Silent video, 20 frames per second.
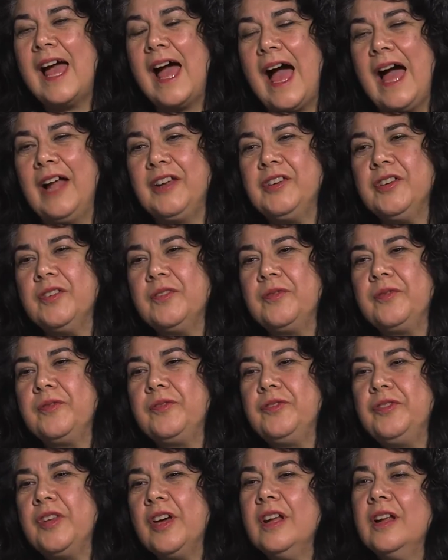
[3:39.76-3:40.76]
And you've
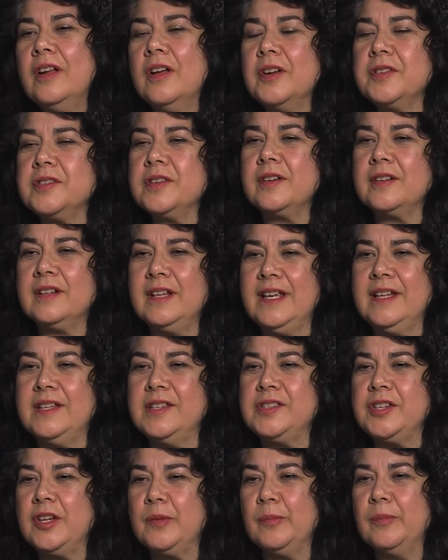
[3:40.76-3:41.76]
done a lot on
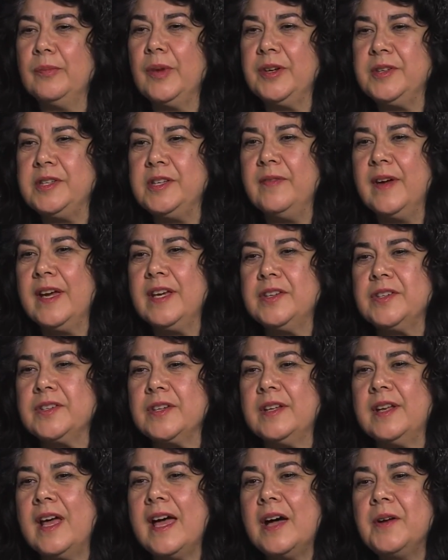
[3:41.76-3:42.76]
leadership and
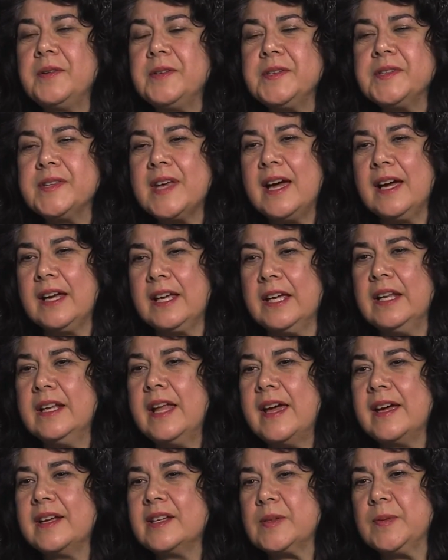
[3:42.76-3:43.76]
motivation. How does that
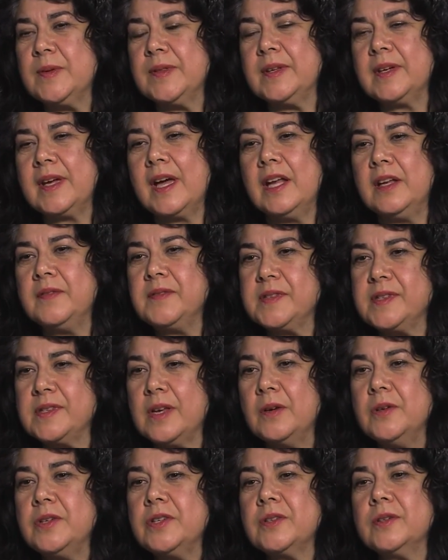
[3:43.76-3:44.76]
connect with the kind of
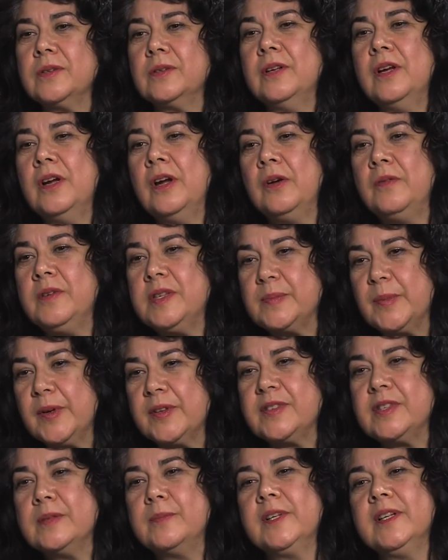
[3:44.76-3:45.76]
social
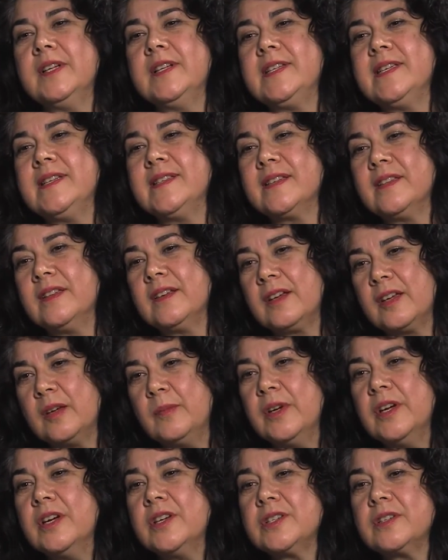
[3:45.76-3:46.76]
responsibilities and the
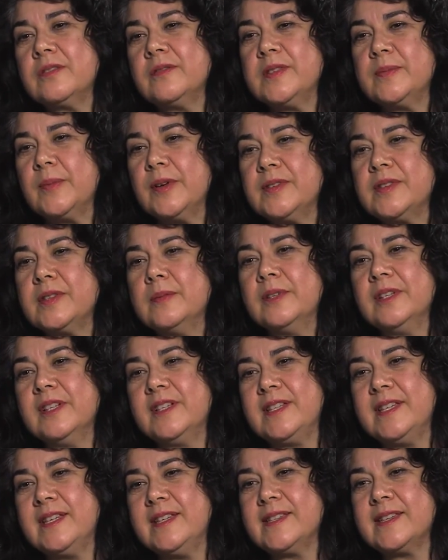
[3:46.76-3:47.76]
commercial
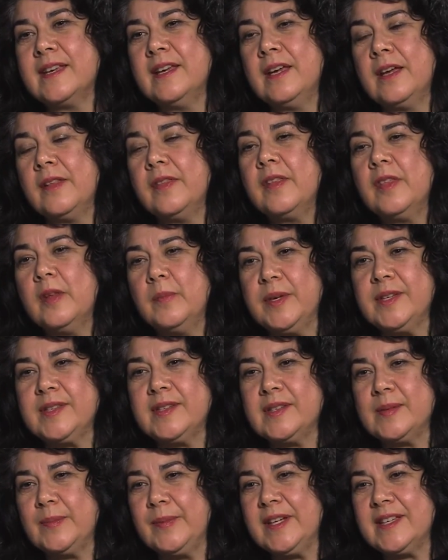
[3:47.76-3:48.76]
responsibilities that the
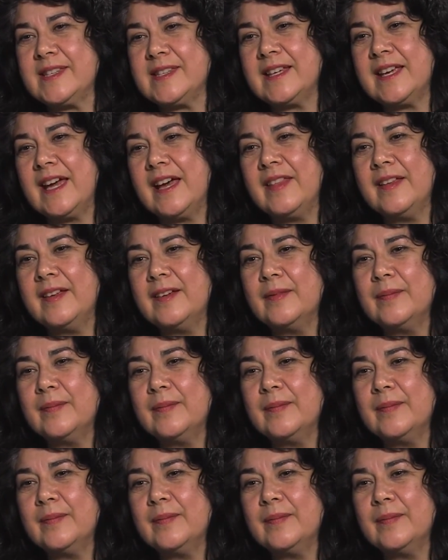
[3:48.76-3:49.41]
business brings together?